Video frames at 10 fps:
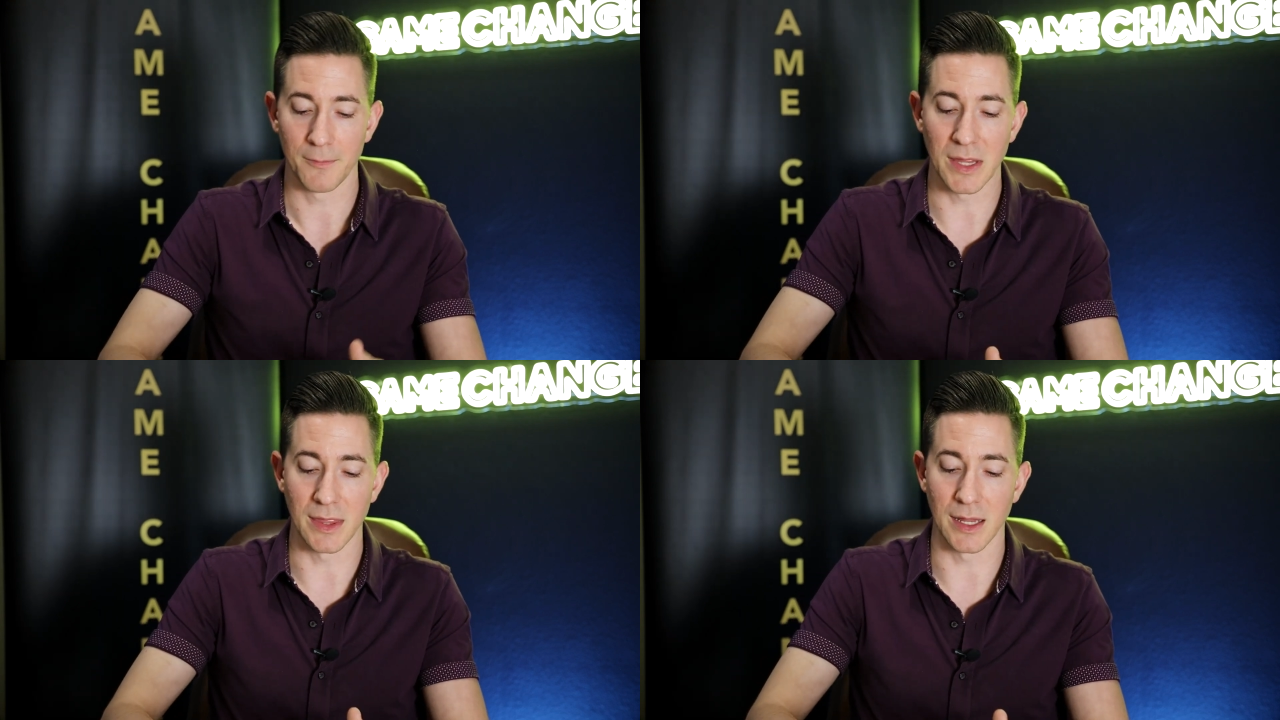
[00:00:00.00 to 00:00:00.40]

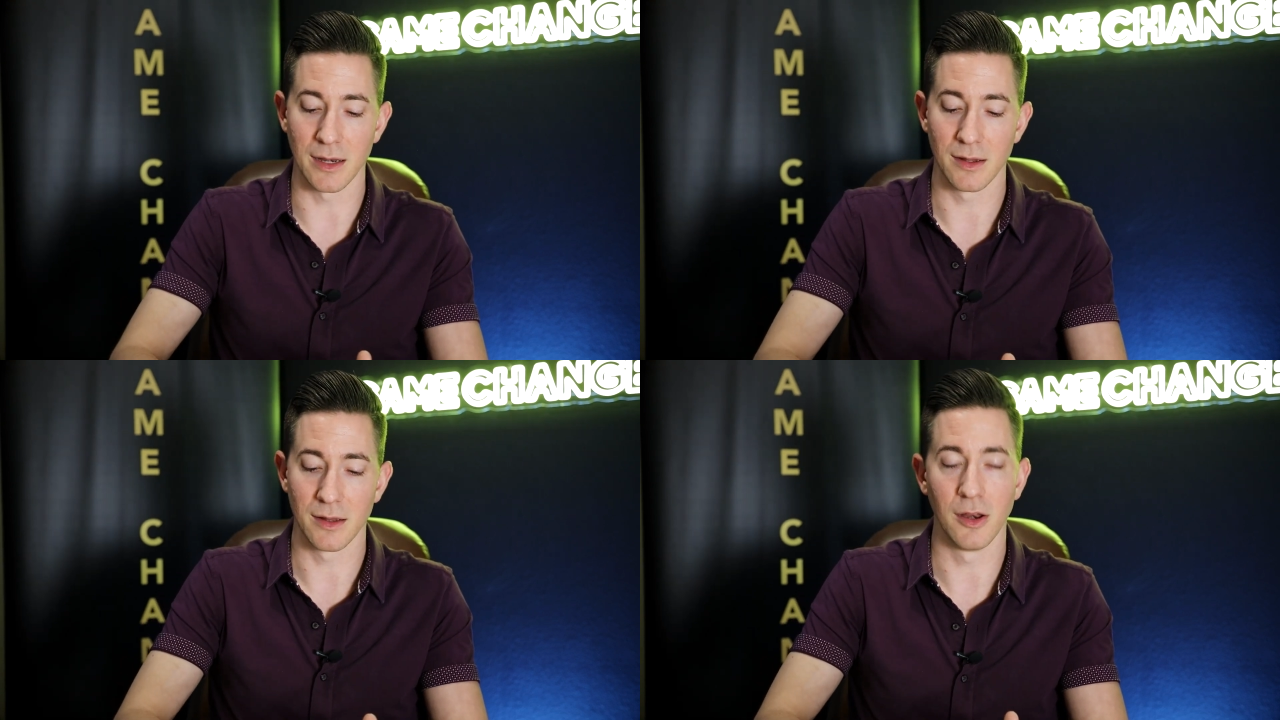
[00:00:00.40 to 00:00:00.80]
And
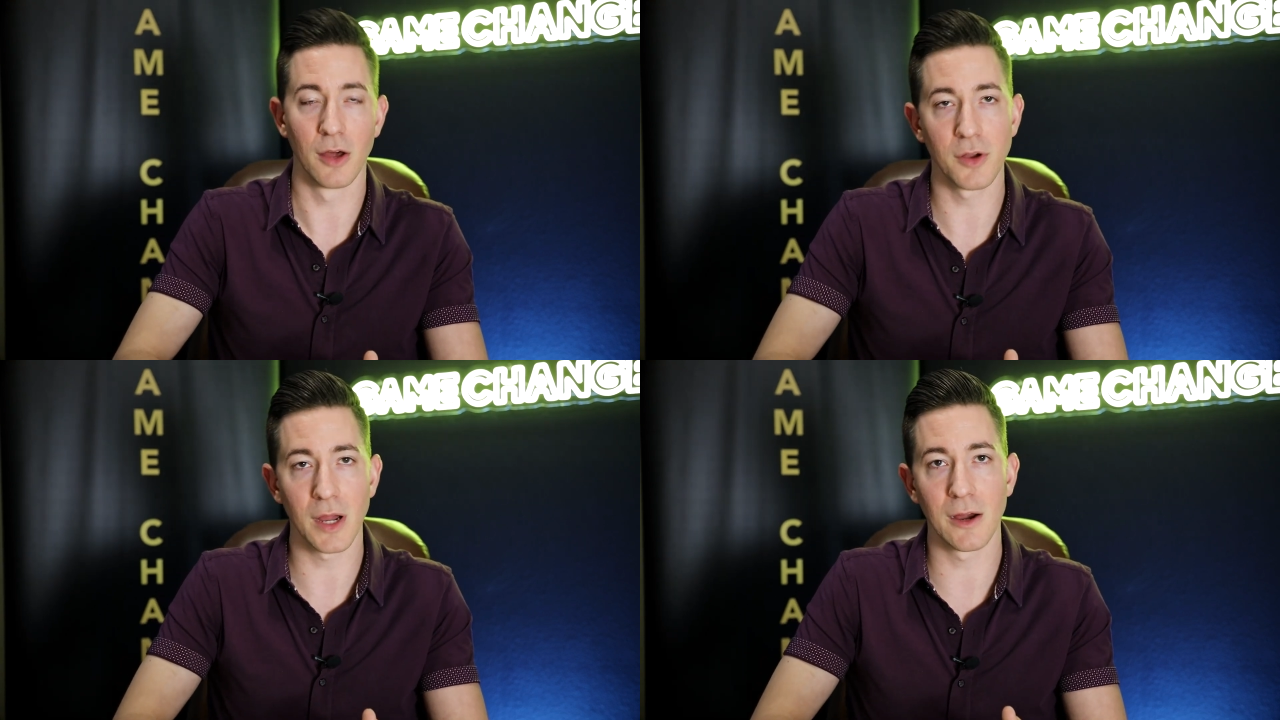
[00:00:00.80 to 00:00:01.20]
then
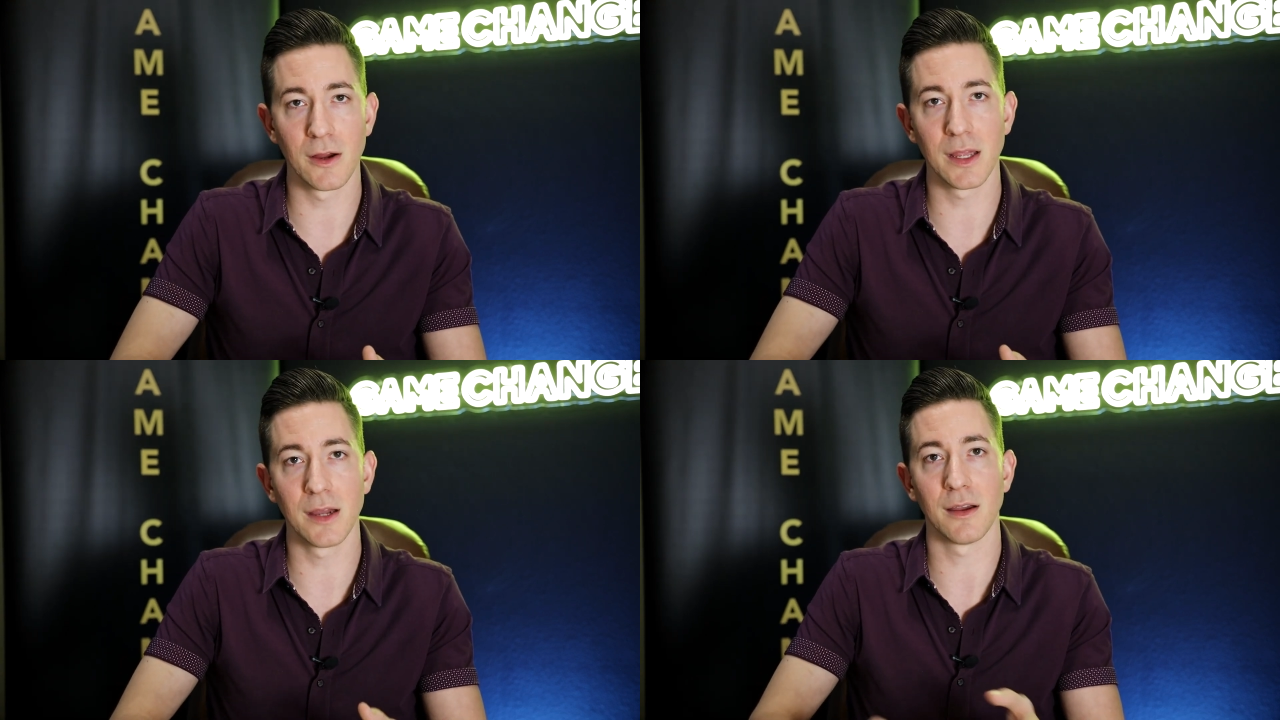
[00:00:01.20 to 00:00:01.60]
another
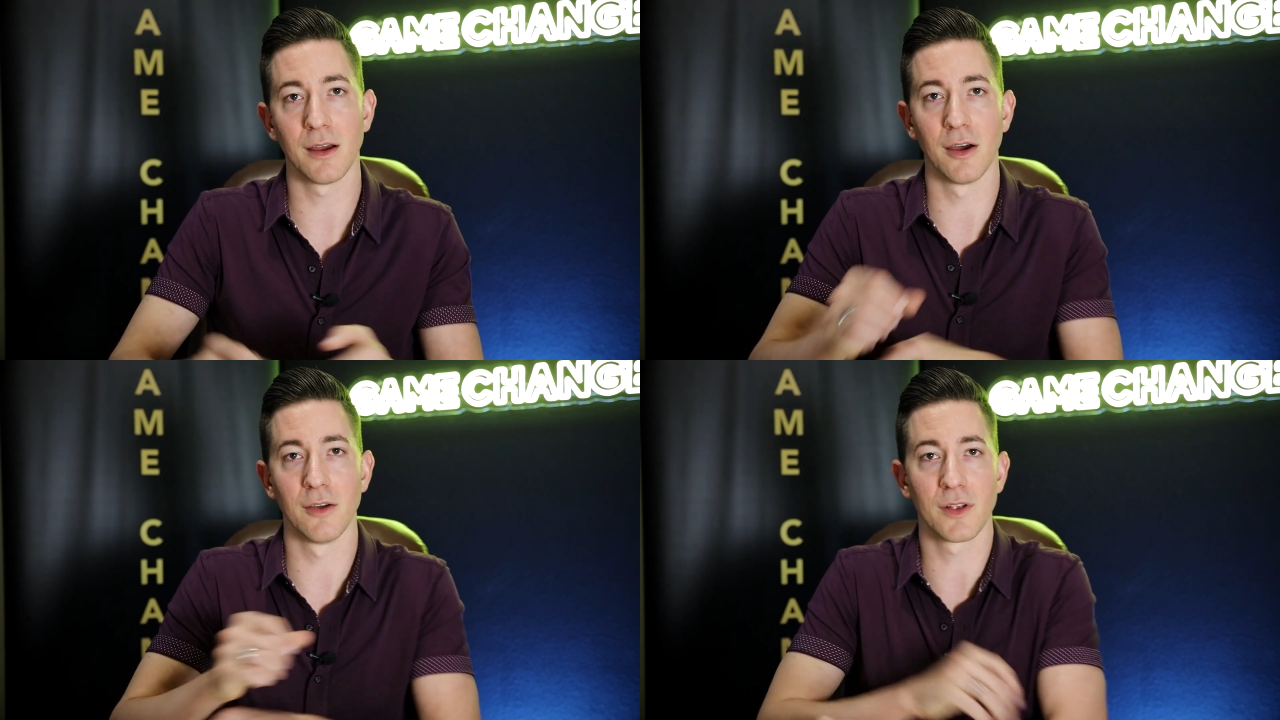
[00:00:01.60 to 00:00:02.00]
area
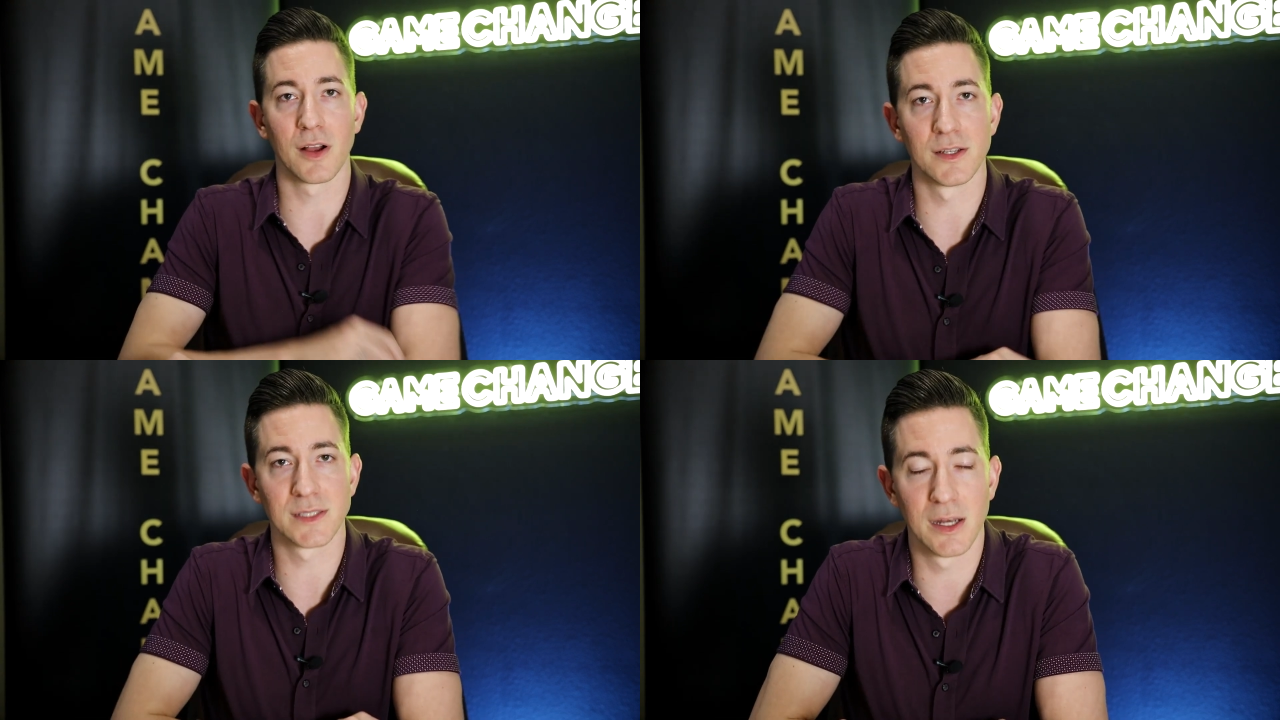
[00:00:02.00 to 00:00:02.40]
of
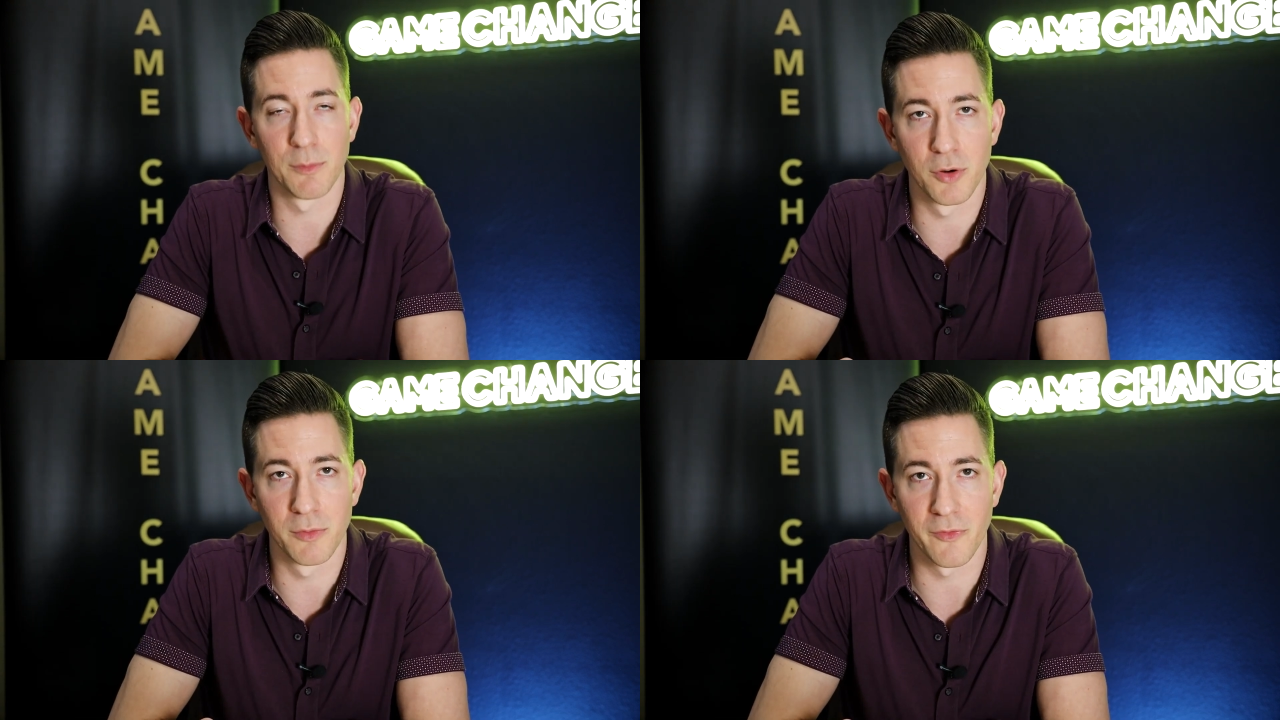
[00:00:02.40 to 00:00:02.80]
constant
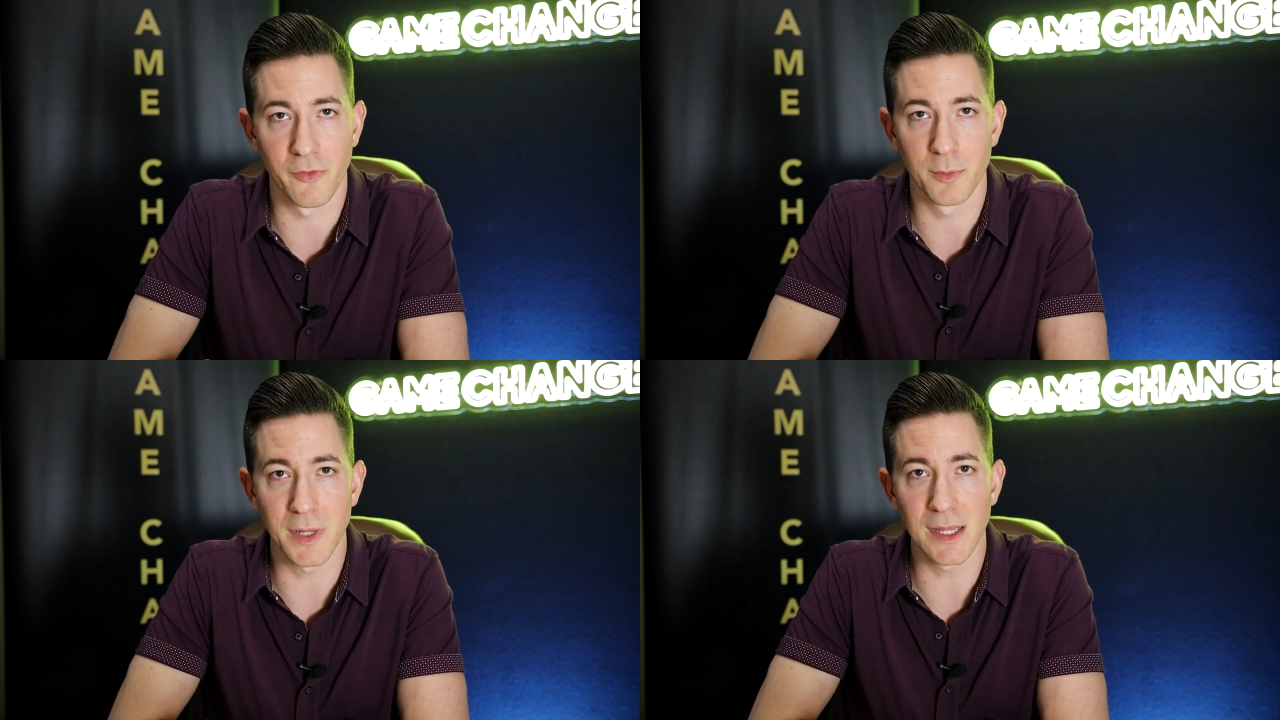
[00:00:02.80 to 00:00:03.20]
improvement
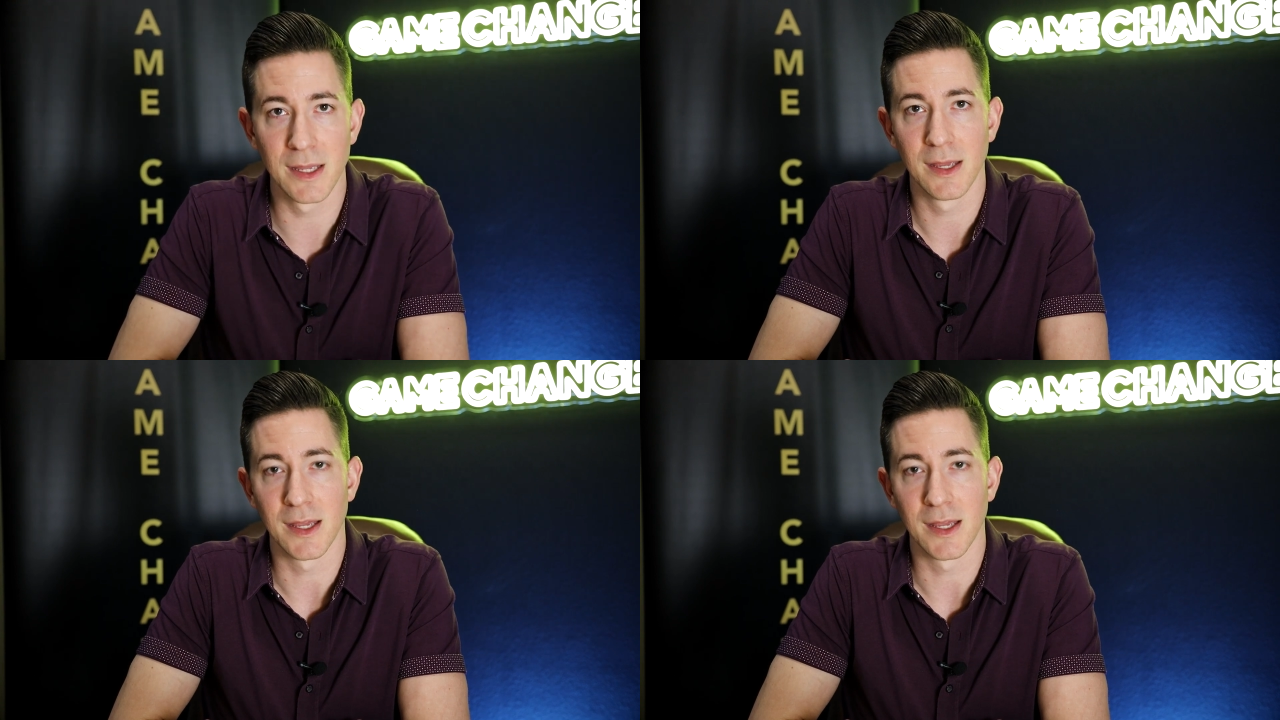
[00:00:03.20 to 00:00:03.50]
for me